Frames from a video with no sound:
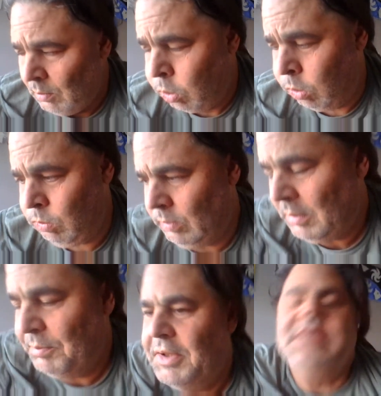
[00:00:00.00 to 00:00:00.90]

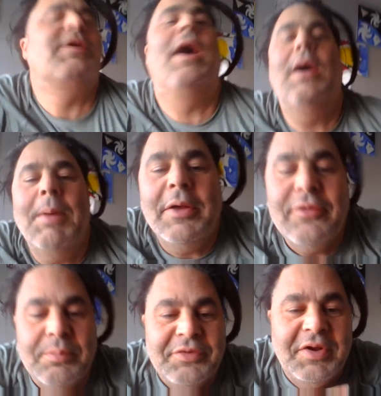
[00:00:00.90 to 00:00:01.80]
I'm going to talk about
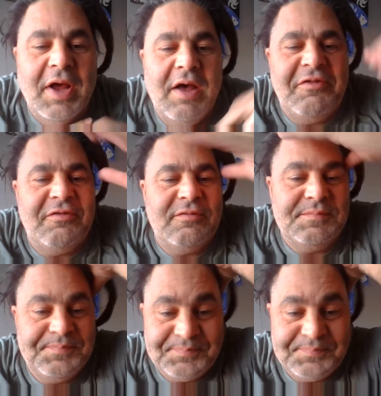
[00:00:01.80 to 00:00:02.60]
some stuff.